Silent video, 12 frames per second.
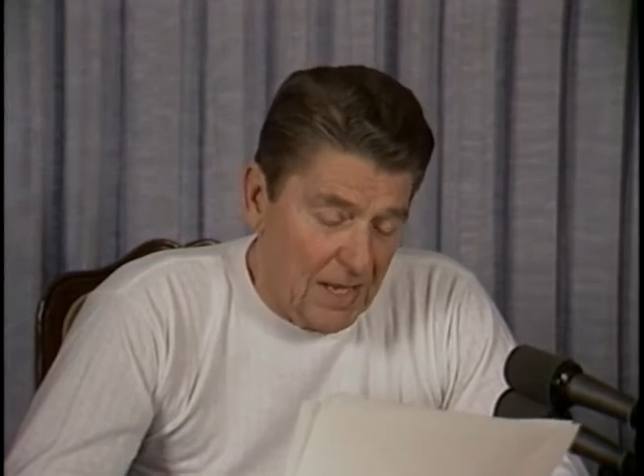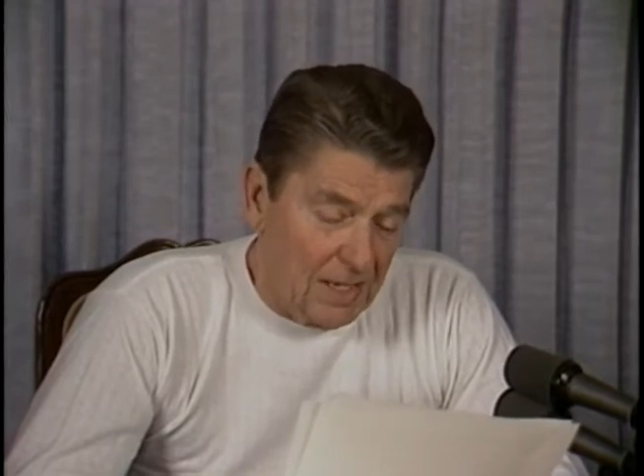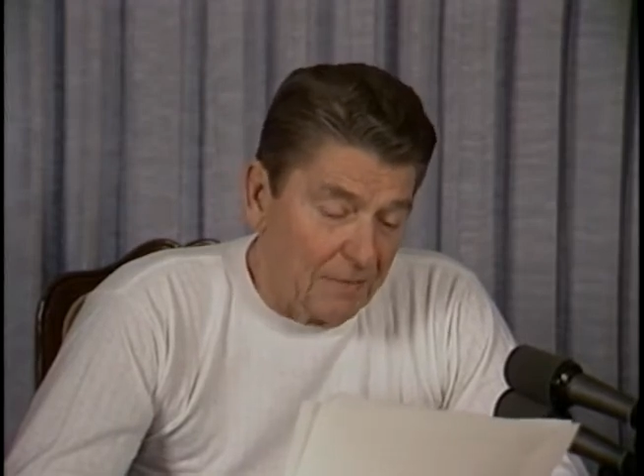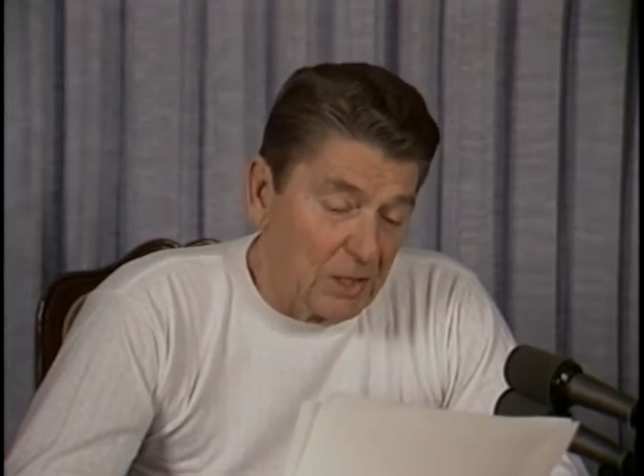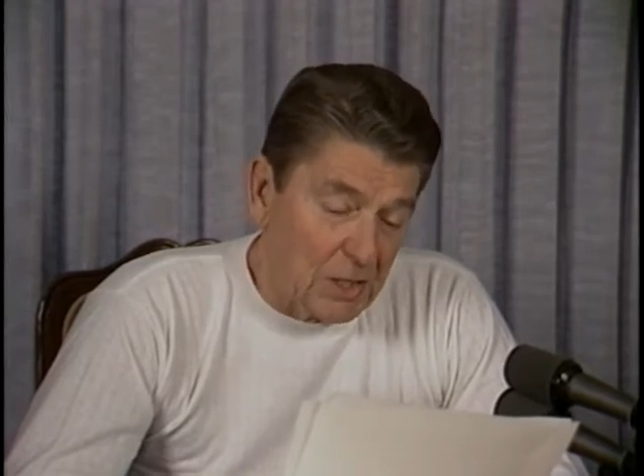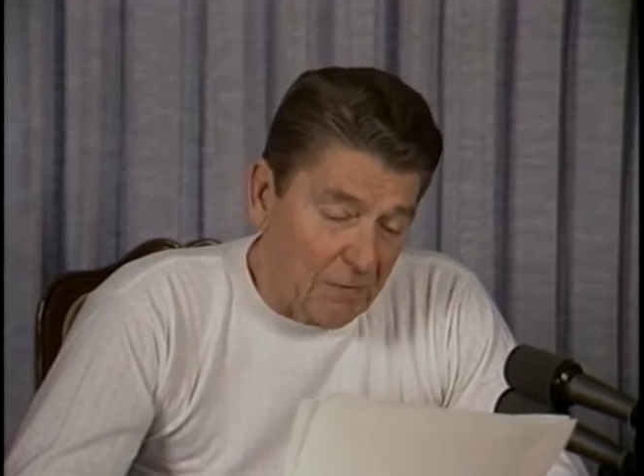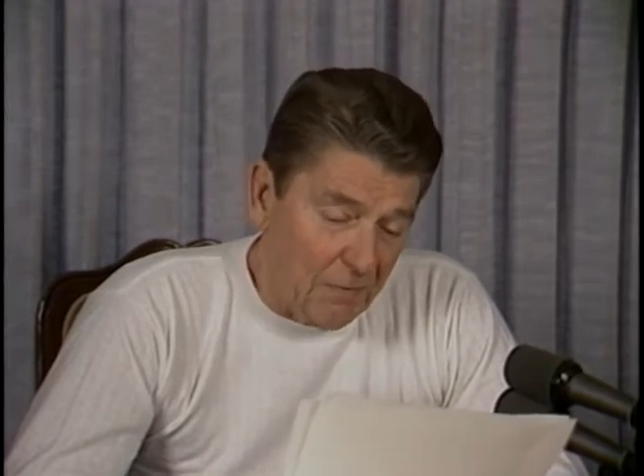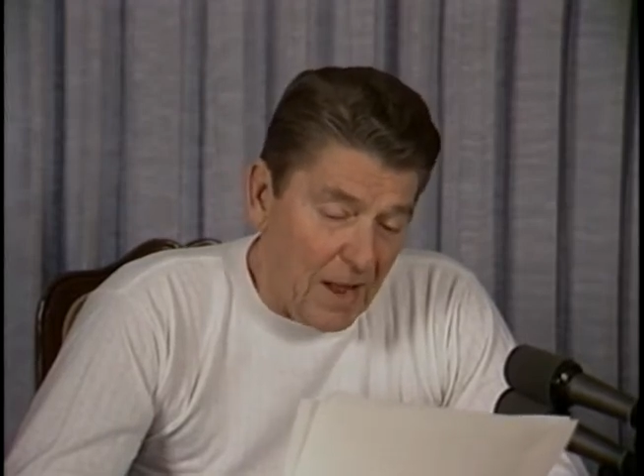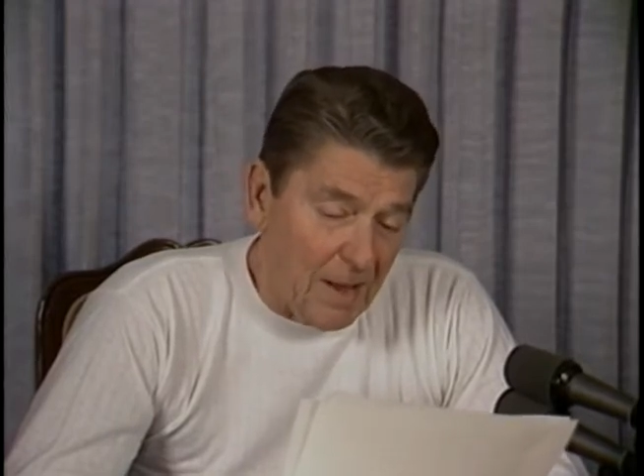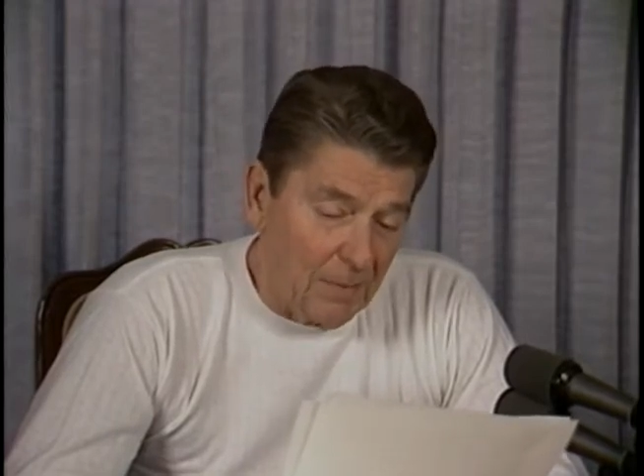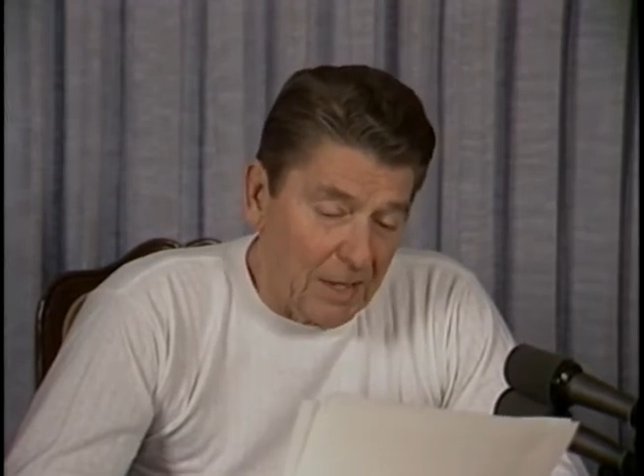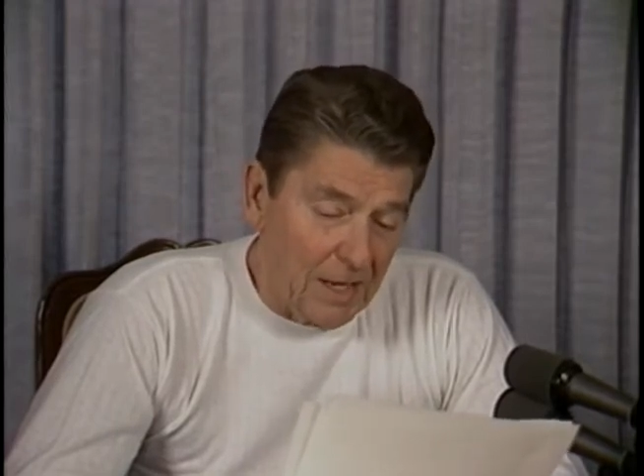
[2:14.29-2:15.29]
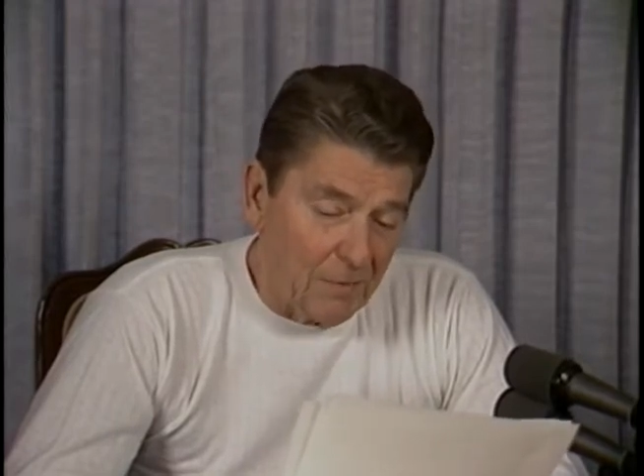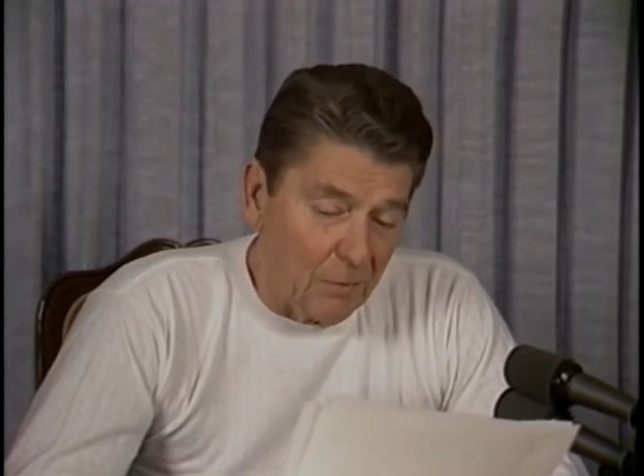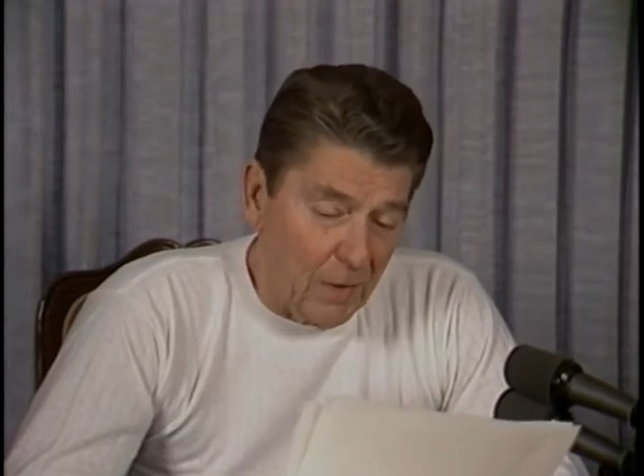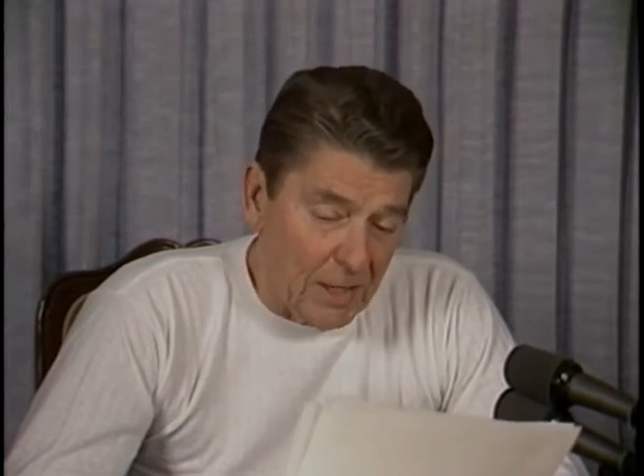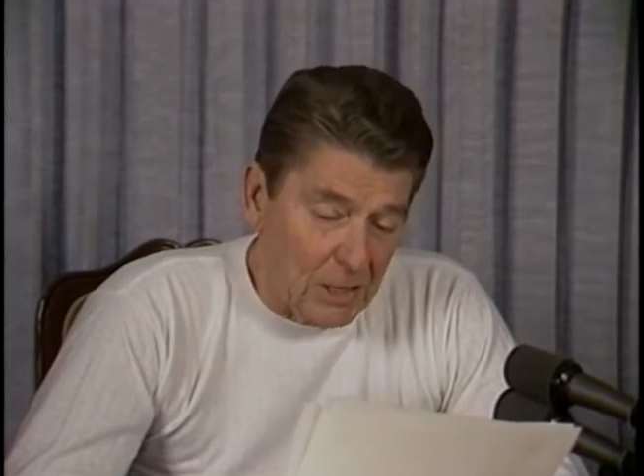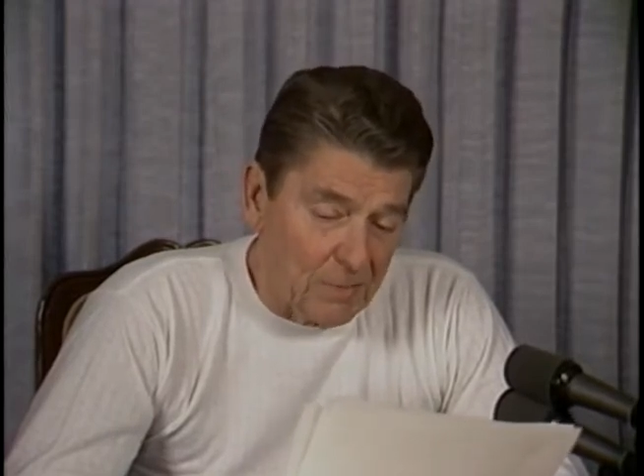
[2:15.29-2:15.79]
to visit family and
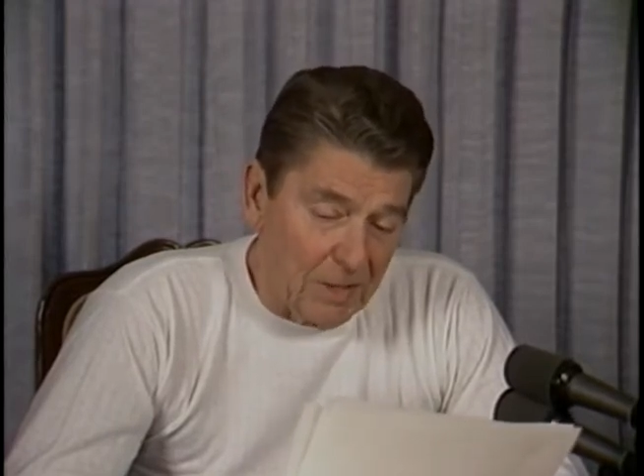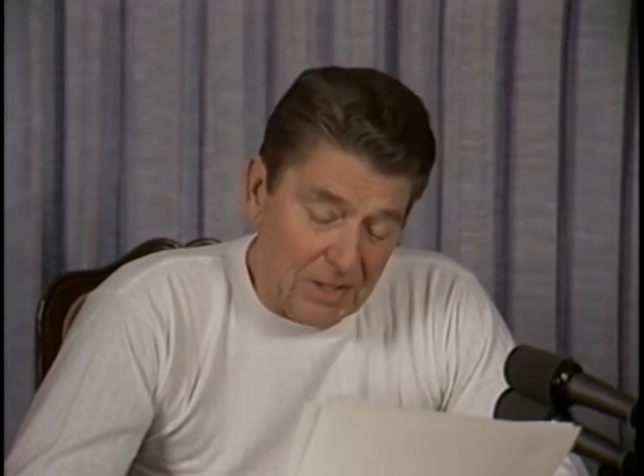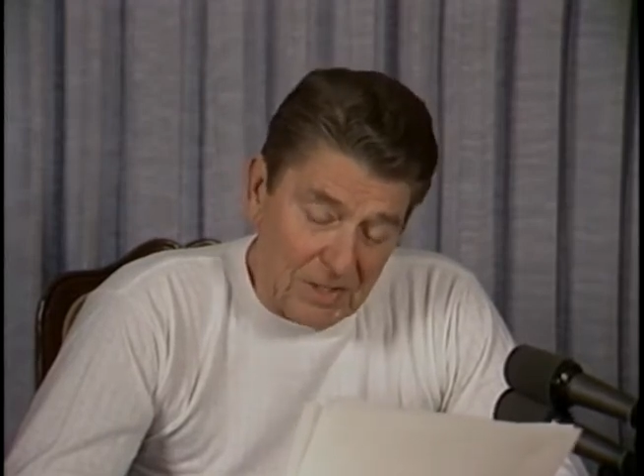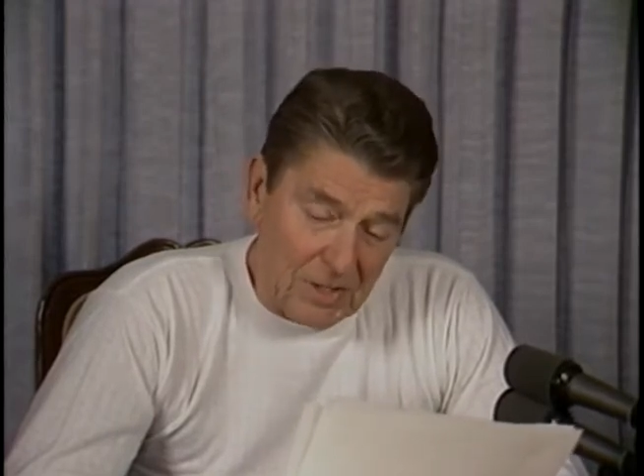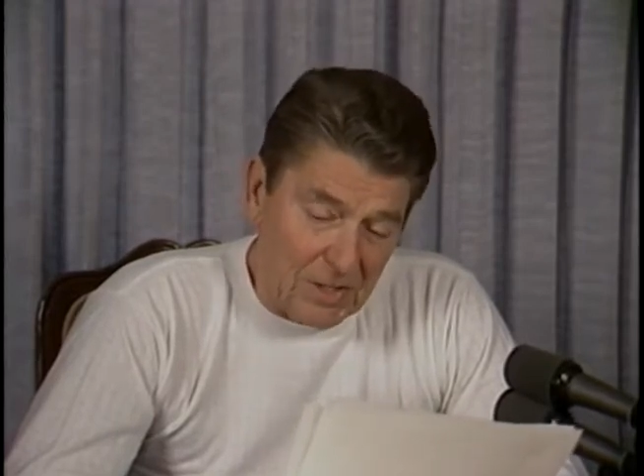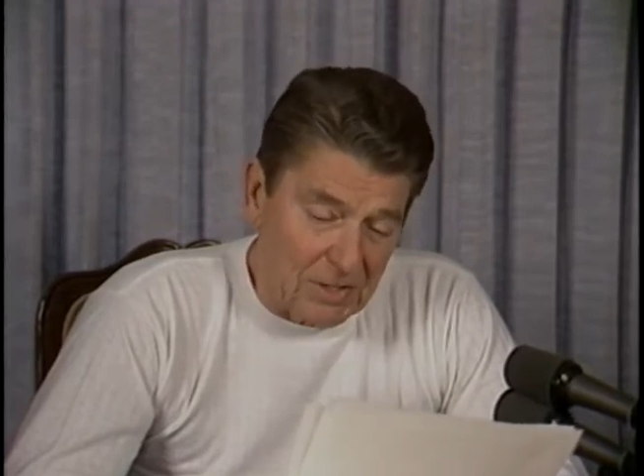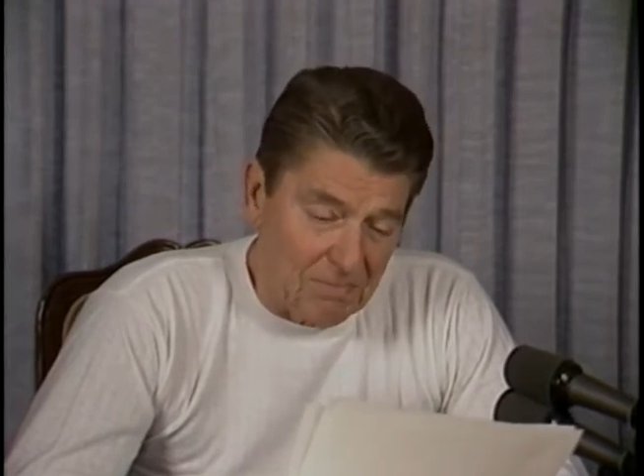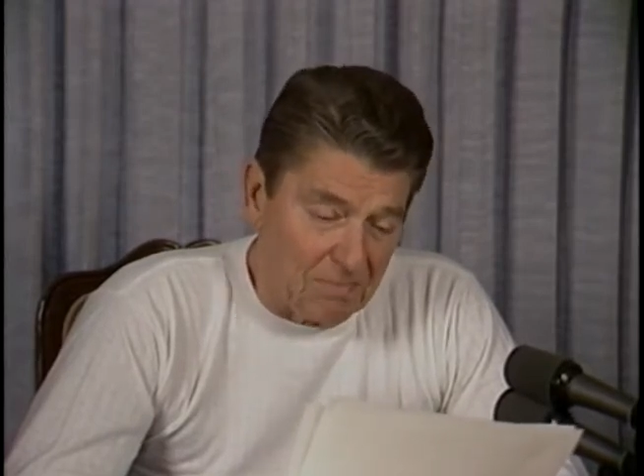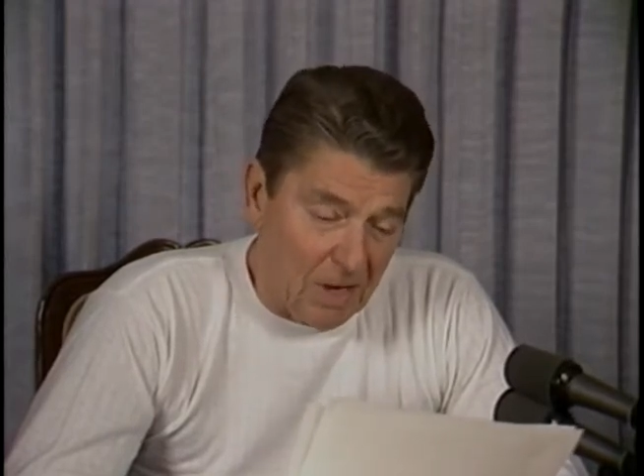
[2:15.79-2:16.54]
friends because there's